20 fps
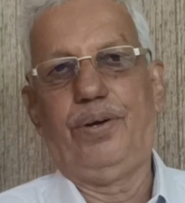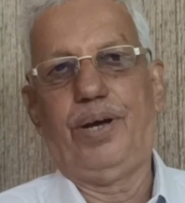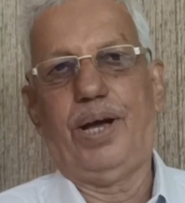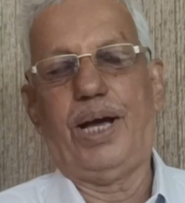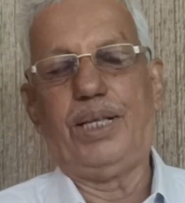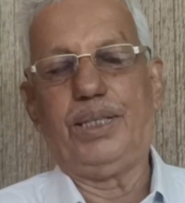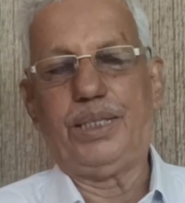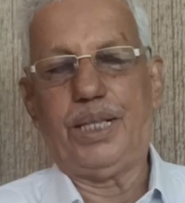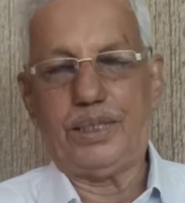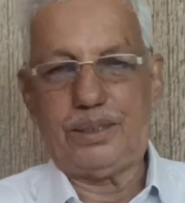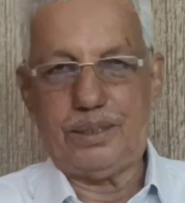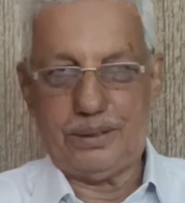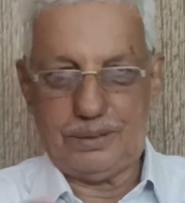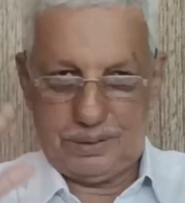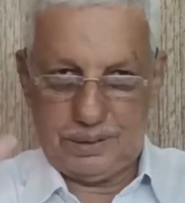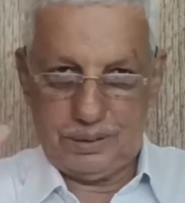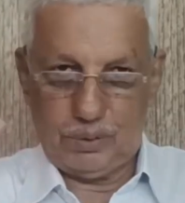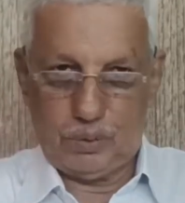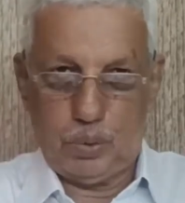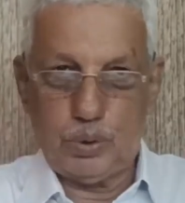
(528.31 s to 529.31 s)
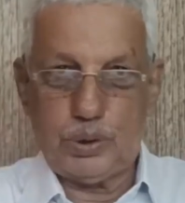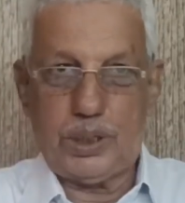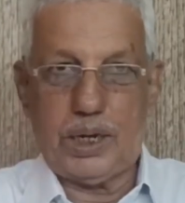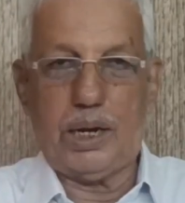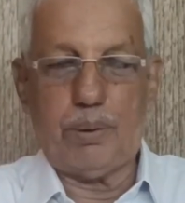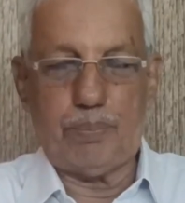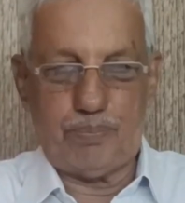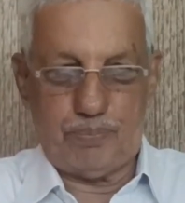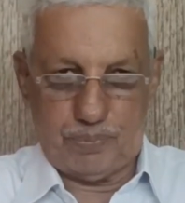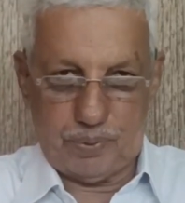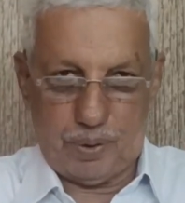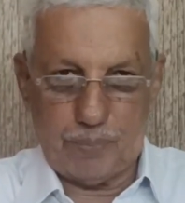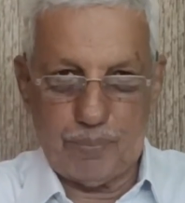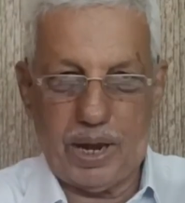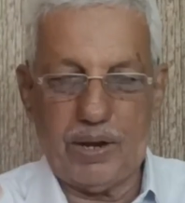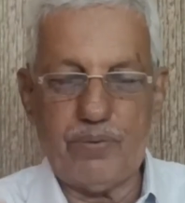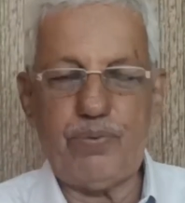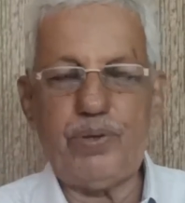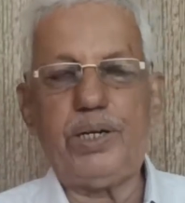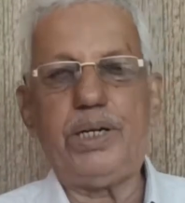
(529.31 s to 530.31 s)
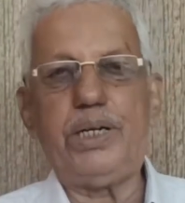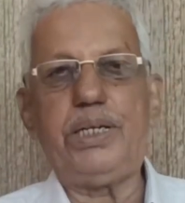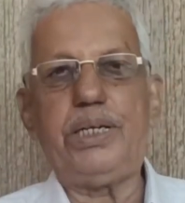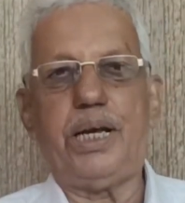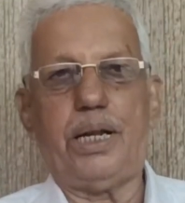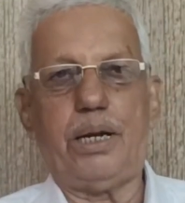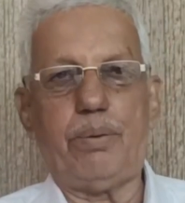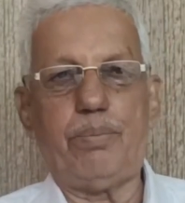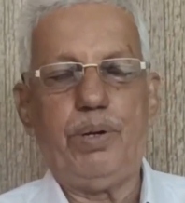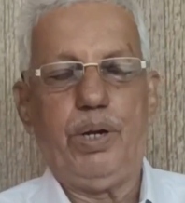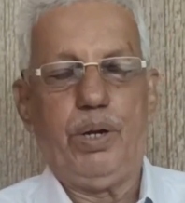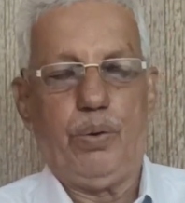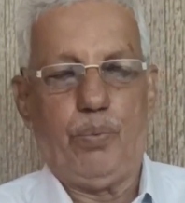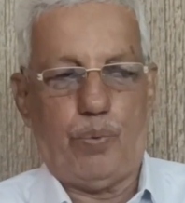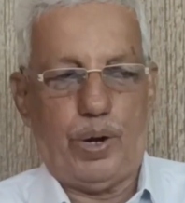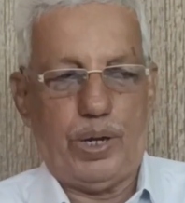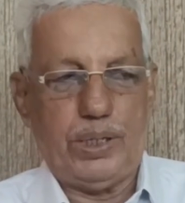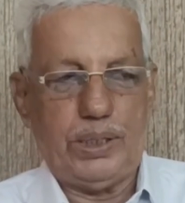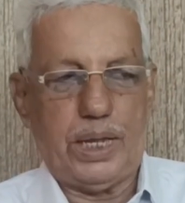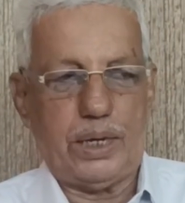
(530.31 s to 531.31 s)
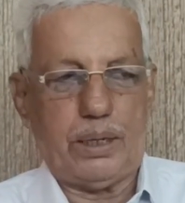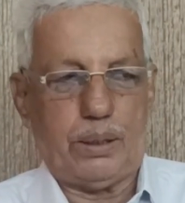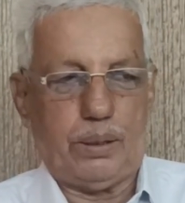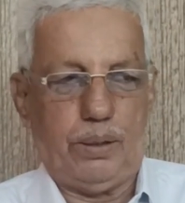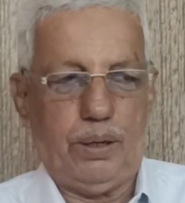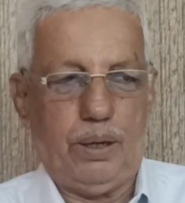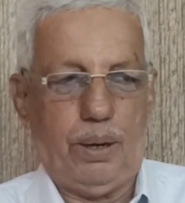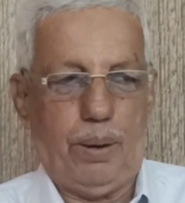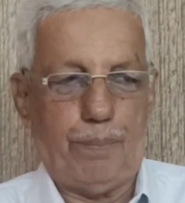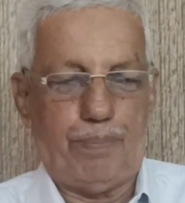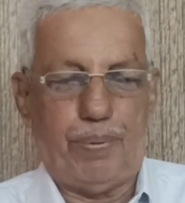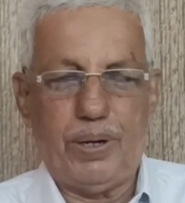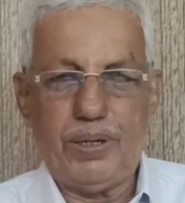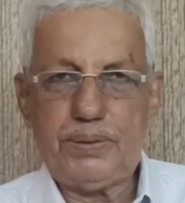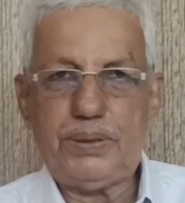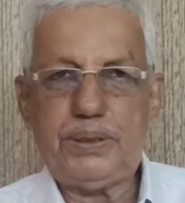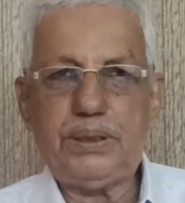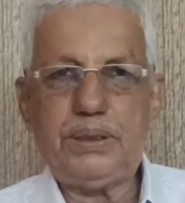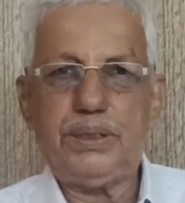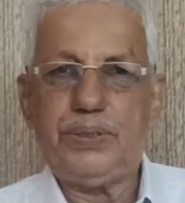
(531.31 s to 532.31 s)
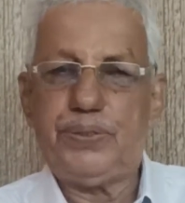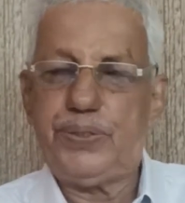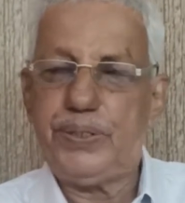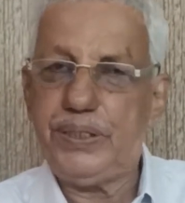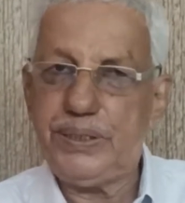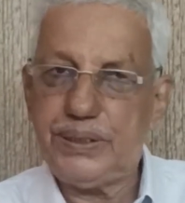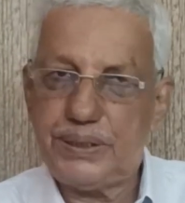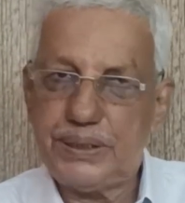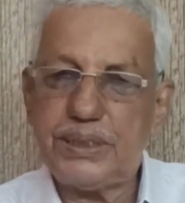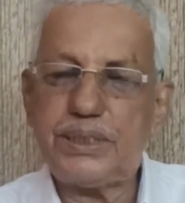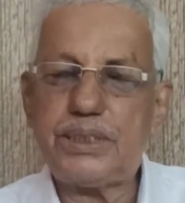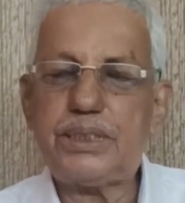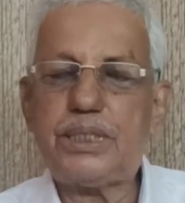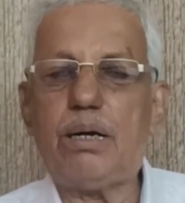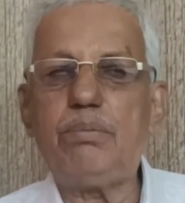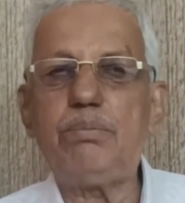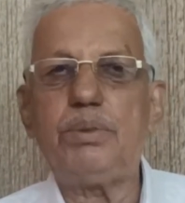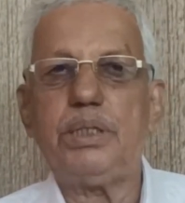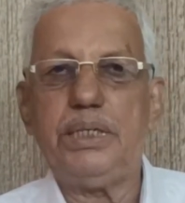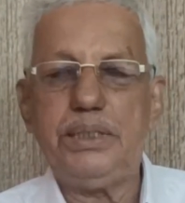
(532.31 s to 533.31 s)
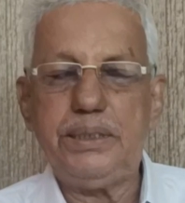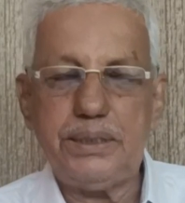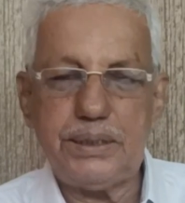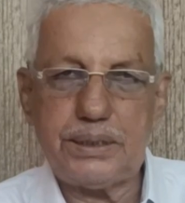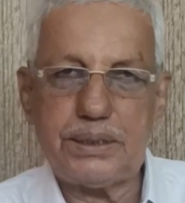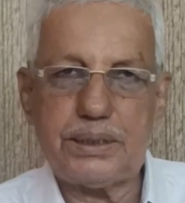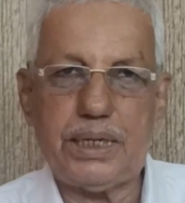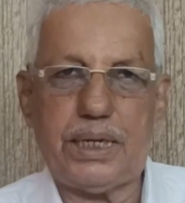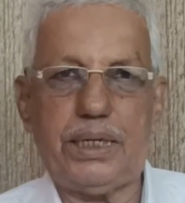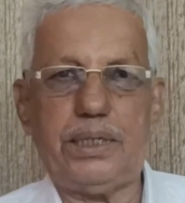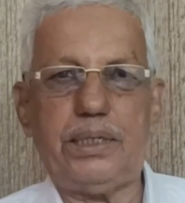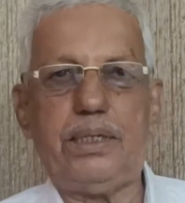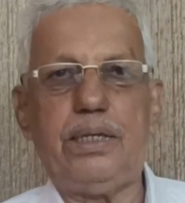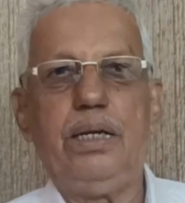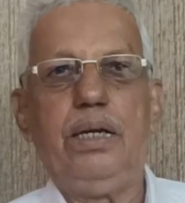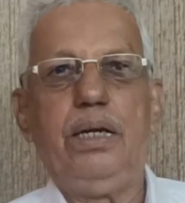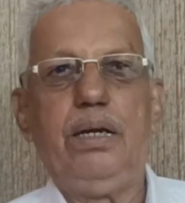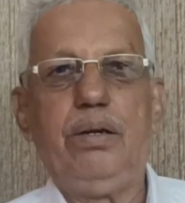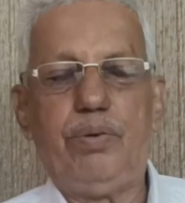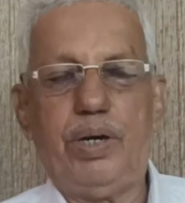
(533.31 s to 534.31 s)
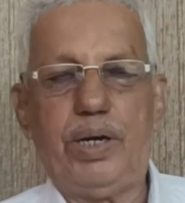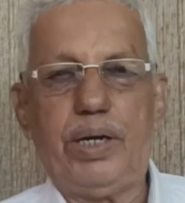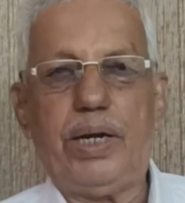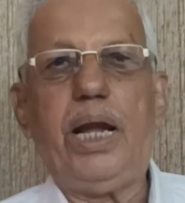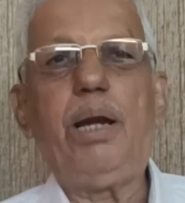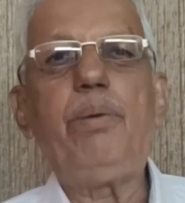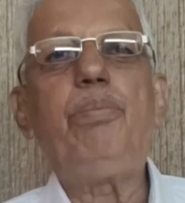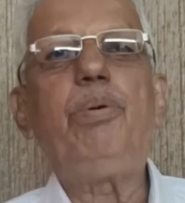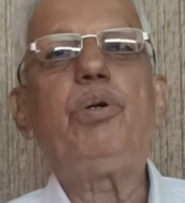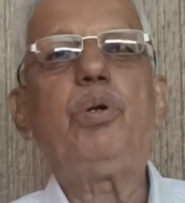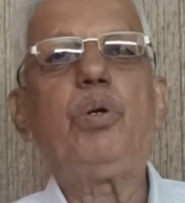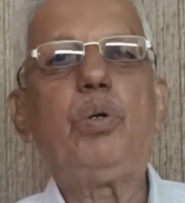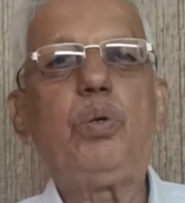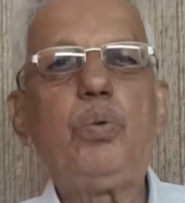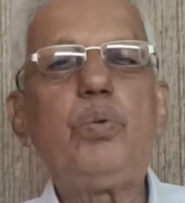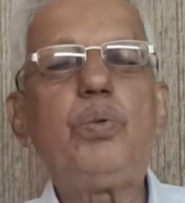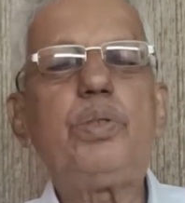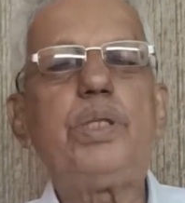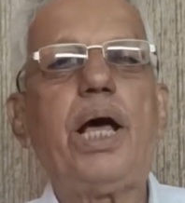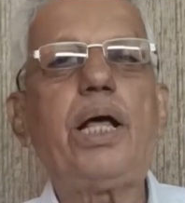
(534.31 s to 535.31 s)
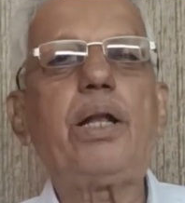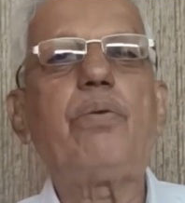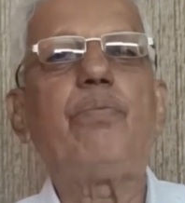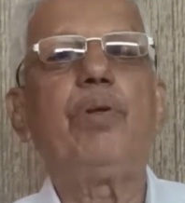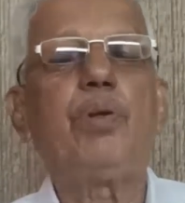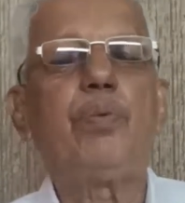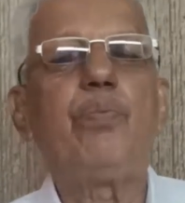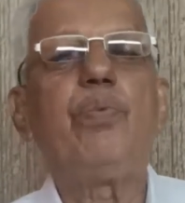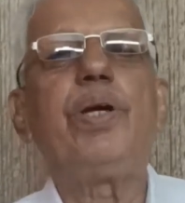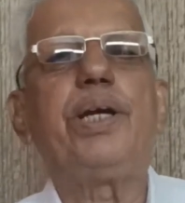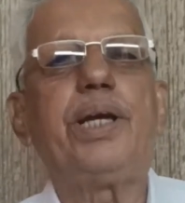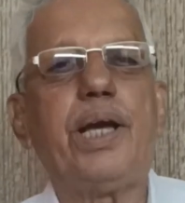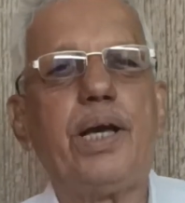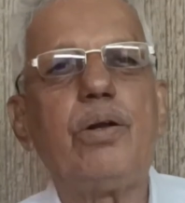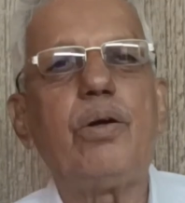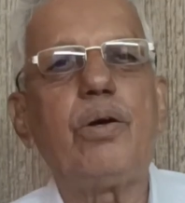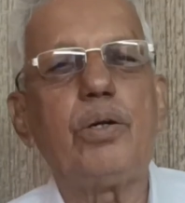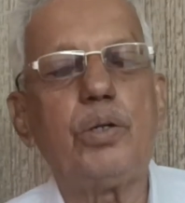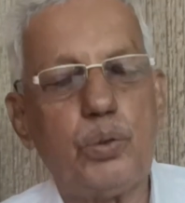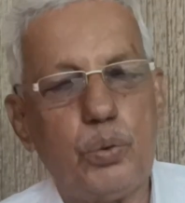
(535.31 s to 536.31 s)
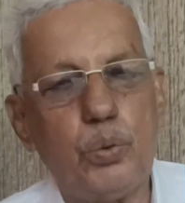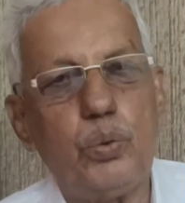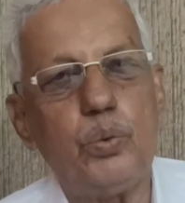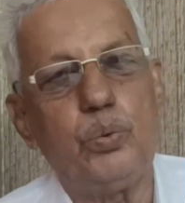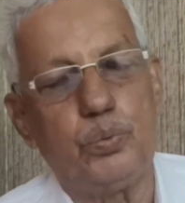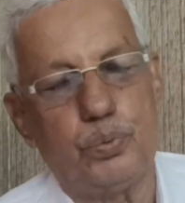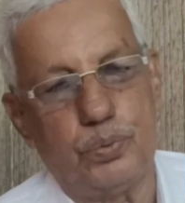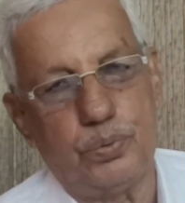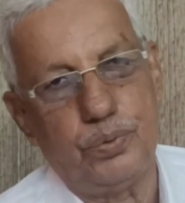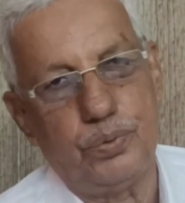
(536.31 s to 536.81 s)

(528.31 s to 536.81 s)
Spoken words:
And that is good help from heavenly help. When that person, Jesus, comes inside, we are able to do that which we cannot do.